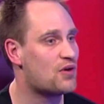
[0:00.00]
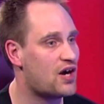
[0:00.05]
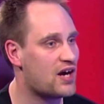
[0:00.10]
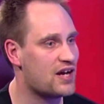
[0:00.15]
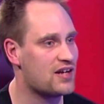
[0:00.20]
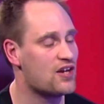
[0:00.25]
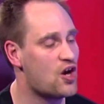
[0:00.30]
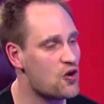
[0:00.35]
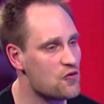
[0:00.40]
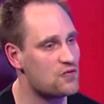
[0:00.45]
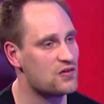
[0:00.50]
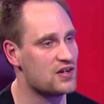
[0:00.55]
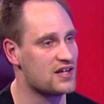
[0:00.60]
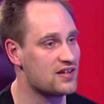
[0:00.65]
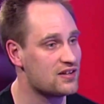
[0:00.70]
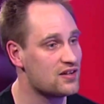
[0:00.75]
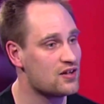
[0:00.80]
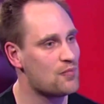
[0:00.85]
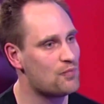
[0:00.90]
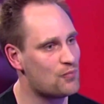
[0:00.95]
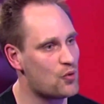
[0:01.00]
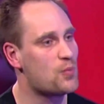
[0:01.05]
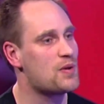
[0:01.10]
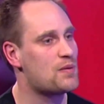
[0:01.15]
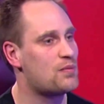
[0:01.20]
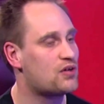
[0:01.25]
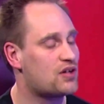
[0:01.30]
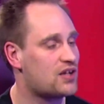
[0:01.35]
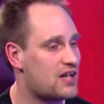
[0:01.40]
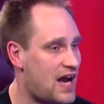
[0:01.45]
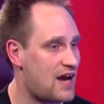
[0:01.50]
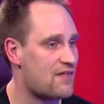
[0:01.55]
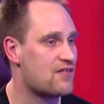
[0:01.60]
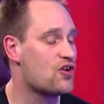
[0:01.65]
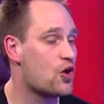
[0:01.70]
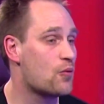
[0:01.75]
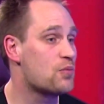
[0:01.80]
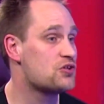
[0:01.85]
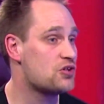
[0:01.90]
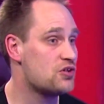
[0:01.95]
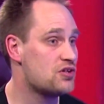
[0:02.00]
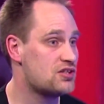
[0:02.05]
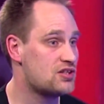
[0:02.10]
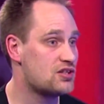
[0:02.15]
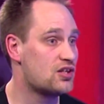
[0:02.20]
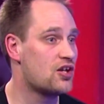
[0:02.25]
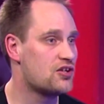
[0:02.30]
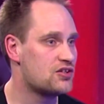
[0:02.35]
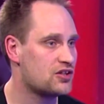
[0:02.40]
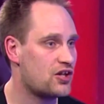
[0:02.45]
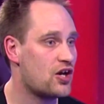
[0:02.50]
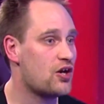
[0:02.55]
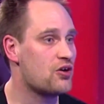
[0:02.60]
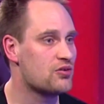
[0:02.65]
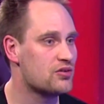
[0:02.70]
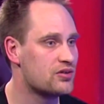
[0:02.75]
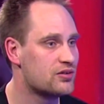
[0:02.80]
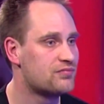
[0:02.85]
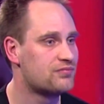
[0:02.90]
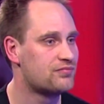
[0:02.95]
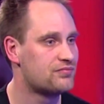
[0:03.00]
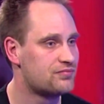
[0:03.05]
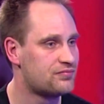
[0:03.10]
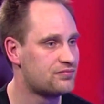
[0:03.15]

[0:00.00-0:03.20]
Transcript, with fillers: to buy, and hopefully more people can have an opportunity to learn to code.